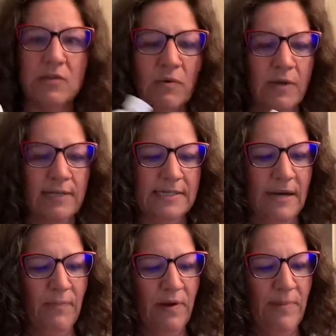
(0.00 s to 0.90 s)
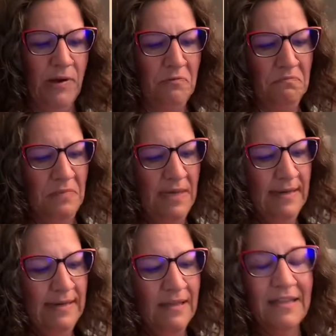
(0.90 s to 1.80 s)
I'm going to dump about
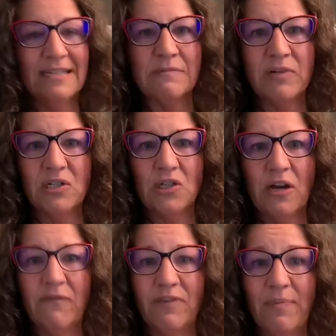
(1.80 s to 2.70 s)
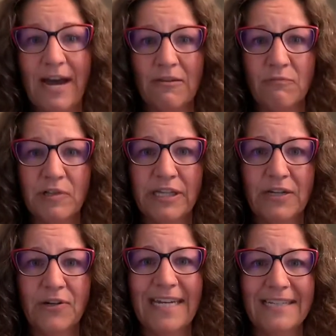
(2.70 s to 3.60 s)
this much of the bathroom
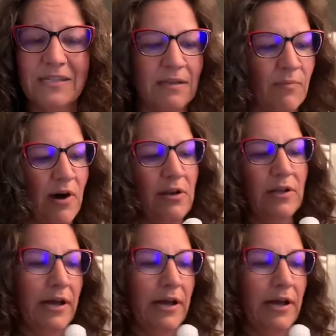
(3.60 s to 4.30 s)
cleaner into the bottle. I'll